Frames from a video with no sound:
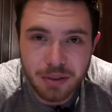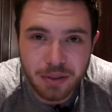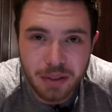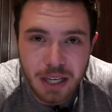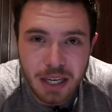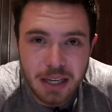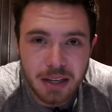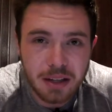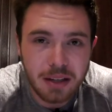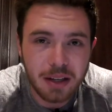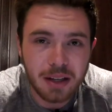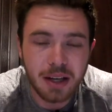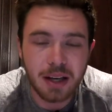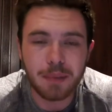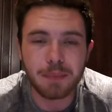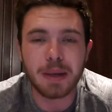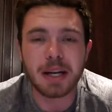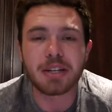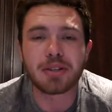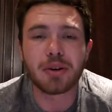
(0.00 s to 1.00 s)
feed,
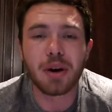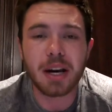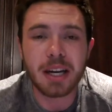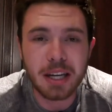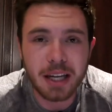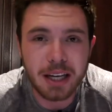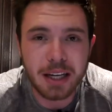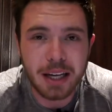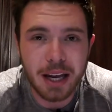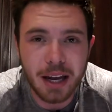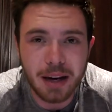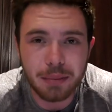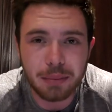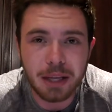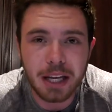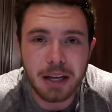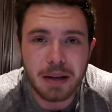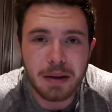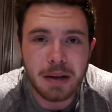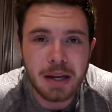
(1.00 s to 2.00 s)
in my training
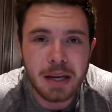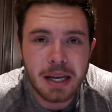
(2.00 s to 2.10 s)
academy,